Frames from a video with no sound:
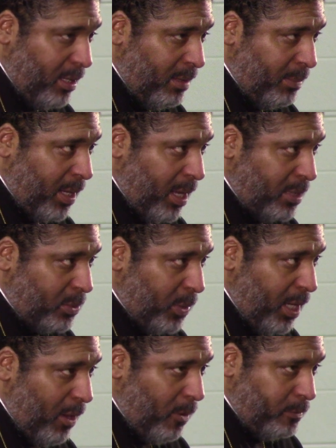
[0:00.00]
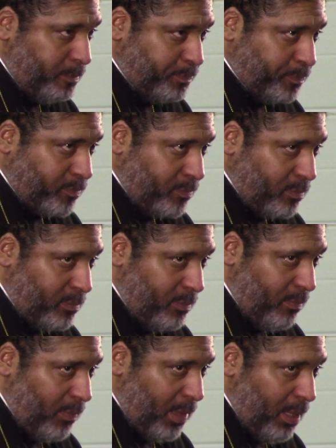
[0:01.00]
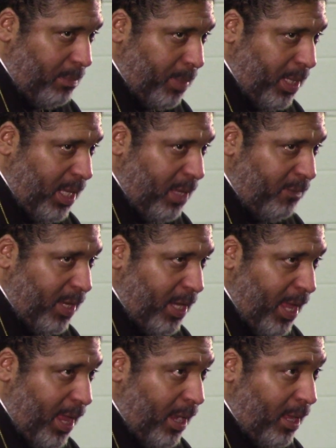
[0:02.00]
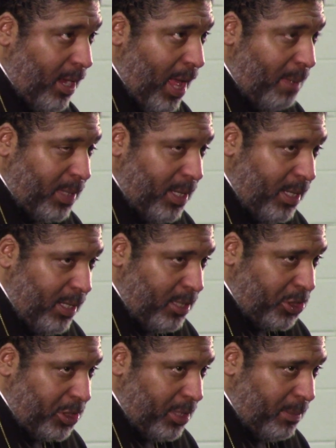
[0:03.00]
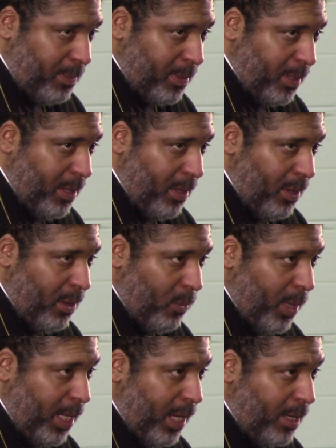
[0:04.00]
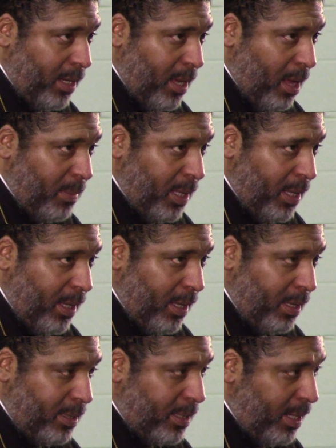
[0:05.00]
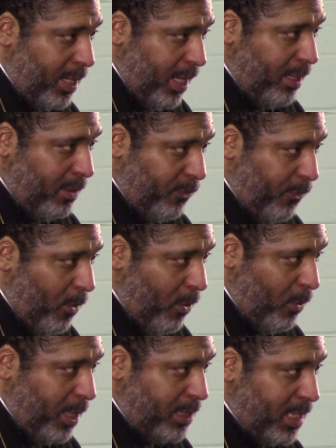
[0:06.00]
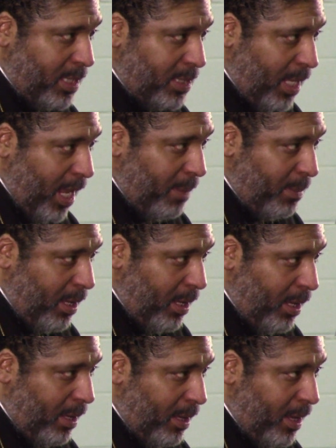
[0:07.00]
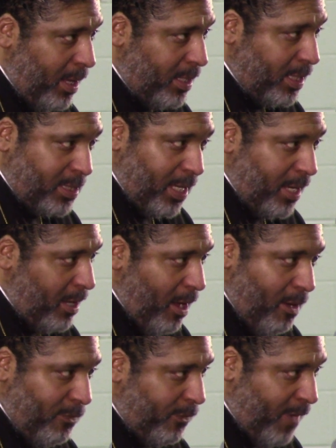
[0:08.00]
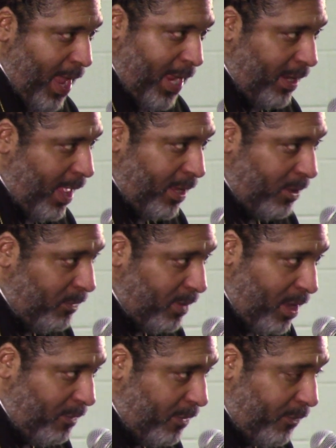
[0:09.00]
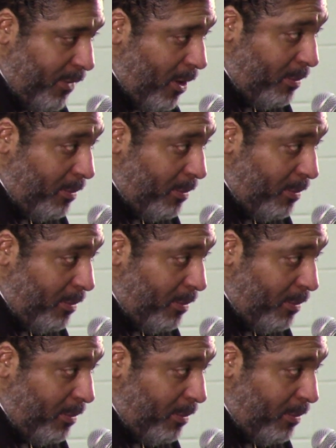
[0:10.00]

because we don't believe in helicopter leadership. We didn't come here to lead the folk. We just came here to say, y'all fight like you've never fought